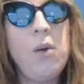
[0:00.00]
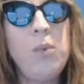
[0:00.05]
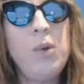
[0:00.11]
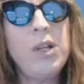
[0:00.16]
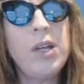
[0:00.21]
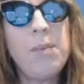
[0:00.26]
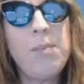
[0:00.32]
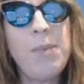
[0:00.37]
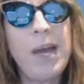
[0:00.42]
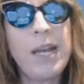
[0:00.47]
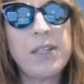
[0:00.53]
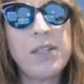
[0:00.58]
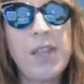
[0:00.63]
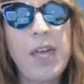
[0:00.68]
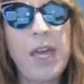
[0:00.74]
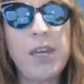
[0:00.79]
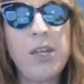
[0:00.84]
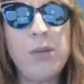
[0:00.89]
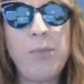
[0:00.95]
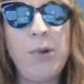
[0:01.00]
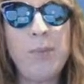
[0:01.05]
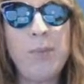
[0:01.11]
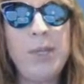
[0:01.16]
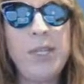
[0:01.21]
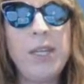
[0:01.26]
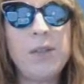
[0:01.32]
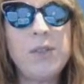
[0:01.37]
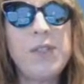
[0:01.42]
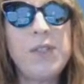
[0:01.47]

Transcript: we'll come back to that in a moment. Now